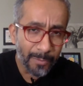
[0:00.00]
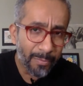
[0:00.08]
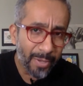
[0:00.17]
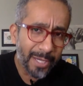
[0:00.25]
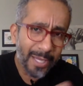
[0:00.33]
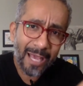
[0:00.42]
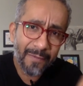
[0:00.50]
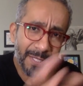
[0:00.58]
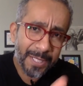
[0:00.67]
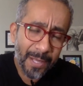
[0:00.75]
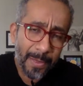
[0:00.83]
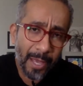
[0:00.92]
But
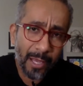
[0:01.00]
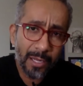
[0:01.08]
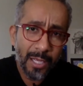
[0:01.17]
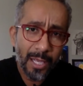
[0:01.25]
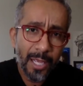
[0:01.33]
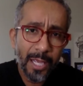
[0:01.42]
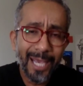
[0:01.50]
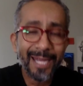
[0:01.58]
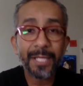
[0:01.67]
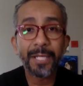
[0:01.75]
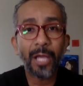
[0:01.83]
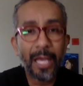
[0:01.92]
having said that,
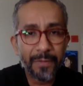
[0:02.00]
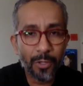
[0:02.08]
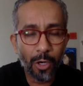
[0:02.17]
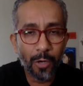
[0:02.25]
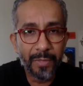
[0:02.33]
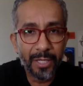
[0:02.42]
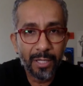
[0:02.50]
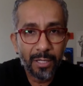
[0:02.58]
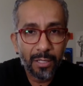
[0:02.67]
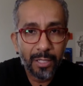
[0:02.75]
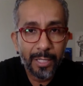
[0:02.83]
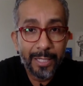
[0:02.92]
it doesn't have to all
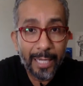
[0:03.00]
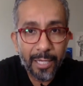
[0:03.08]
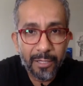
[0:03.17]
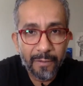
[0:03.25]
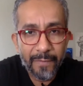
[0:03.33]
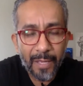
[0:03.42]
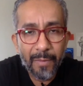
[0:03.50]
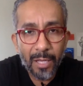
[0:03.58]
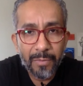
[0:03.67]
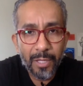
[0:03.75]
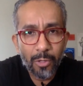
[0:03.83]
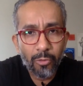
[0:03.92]
be negative. That
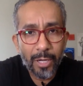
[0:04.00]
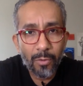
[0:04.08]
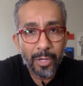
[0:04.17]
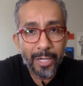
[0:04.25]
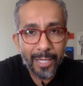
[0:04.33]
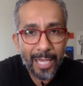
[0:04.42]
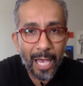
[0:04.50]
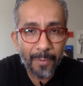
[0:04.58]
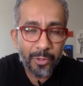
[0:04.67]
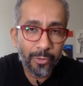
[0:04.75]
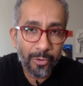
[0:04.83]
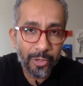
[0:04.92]
might be a great way to
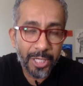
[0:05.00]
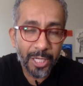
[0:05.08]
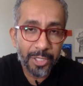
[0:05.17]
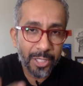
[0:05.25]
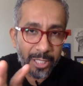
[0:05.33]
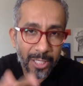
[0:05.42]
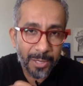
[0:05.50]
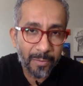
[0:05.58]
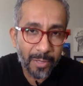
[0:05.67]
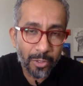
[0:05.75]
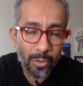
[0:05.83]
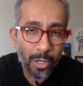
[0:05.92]
capture their attention and get
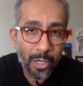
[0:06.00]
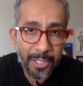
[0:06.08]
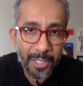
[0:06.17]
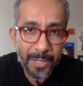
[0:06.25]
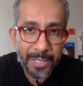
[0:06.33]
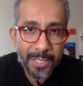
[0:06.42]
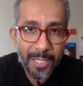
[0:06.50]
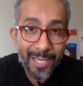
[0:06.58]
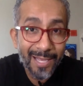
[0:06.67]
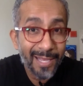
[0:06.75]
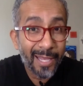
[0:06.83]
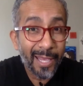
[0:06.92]
them in your audience.
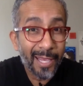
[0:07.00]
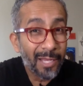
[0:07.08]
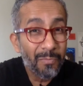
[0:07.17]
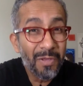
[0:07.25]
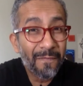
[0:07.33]
It can